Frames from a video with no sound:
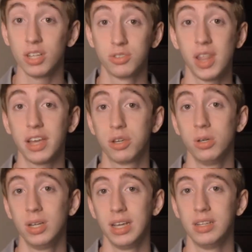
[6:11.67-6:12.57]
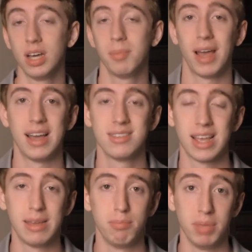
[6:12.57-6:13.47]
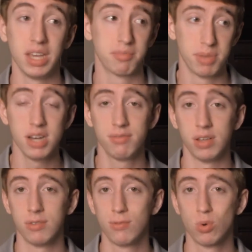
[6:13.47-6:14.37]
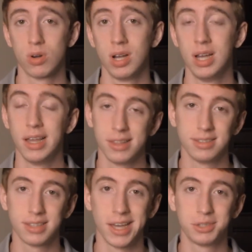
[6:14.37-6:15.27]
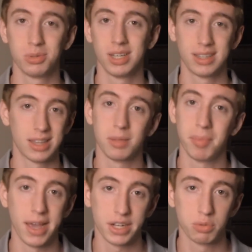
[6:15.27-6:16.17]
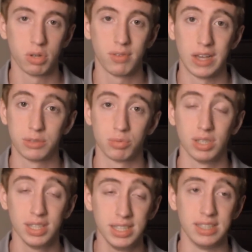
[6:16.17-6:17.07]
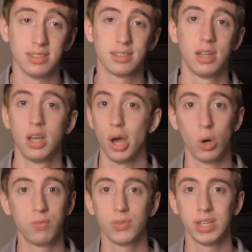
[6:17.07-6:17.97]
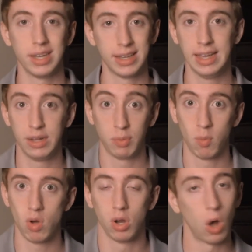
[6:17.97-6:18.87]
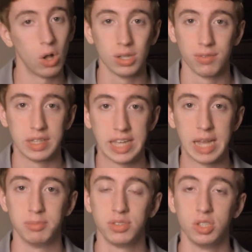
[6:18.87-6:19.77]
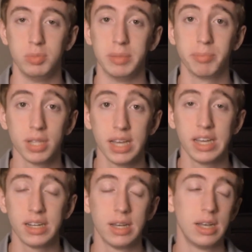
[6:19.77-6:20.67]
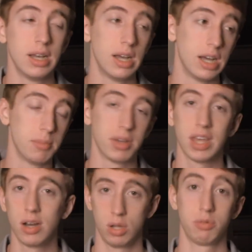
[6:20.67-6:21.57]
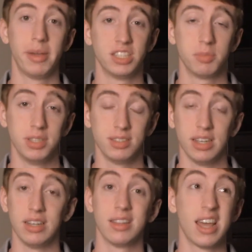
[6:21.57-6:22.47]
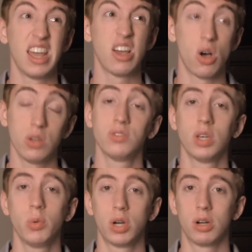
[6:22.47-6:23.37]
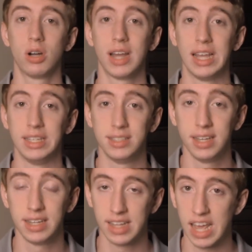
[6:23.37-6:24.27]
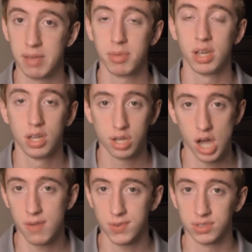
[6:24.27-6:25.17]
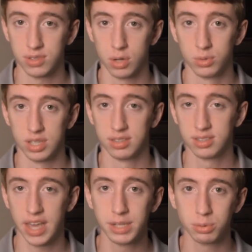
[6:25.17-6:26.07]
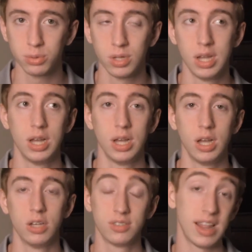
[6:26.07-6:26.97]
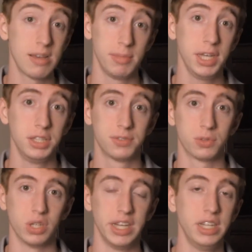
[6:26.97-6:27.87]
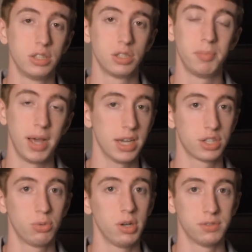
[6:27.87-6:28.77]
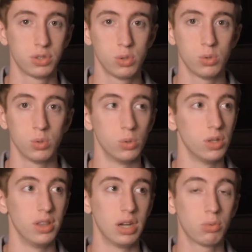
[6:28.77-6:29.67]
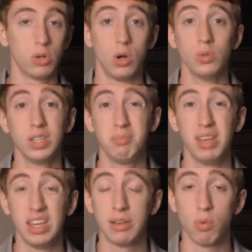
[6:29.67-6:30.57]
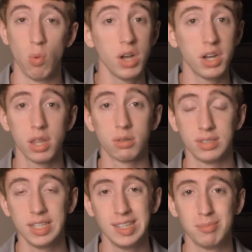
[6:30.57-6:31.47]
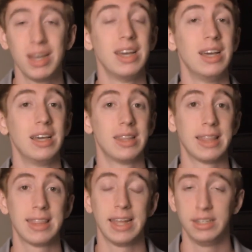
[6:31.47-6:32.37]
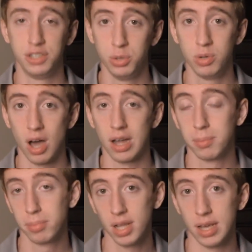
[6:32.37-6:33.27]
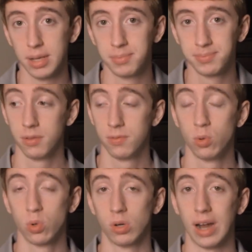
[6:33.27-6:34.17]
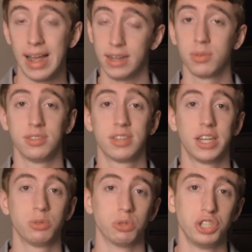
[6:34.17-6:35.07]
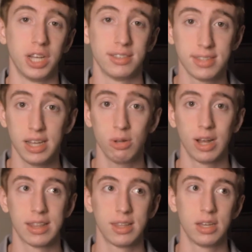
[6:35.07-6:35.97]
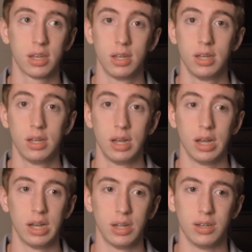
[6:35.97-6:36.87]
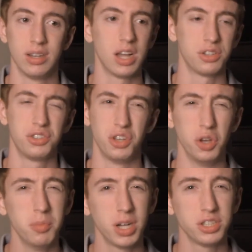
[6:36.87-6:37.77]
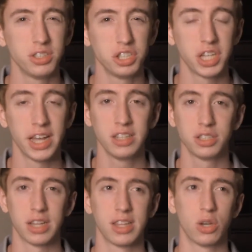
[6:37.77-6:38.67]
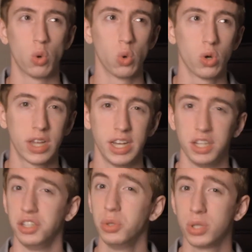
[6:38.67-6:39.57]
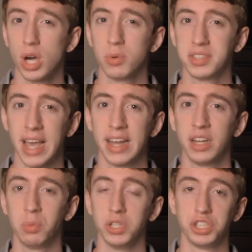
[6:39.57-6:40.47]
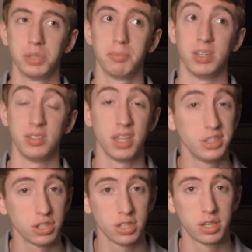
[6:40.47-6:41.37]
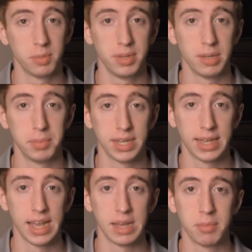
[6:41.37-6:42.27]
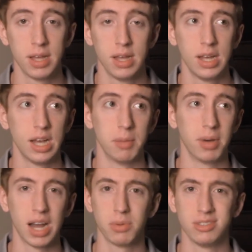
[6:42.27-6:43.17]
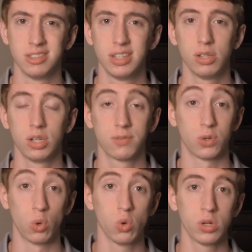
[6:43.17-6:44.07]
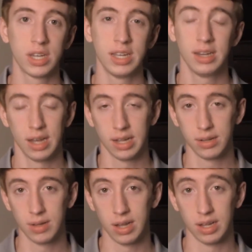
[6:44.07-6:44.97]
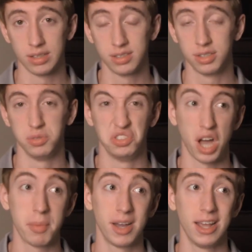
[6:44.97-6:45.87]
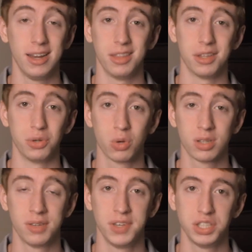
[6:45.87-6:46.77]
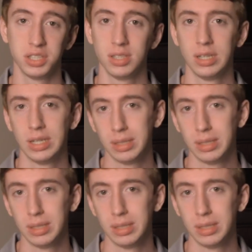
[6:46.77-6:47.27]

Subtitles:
So that could end up as a big benefit for the scheduling that the Pac-12 has released. Hopefully, again, we want all of the games to be played, but that all remains to be seen. They also are on a 10-game conference-only schedule, so that means for each Pac-12 school, there will only be one other team that they do not play. For how the schedule shakes out, I think not too much has changed. I think Oregon and Utah was added, which potentially could be a big game, but I would still look for Oregon to dominate in the North Division.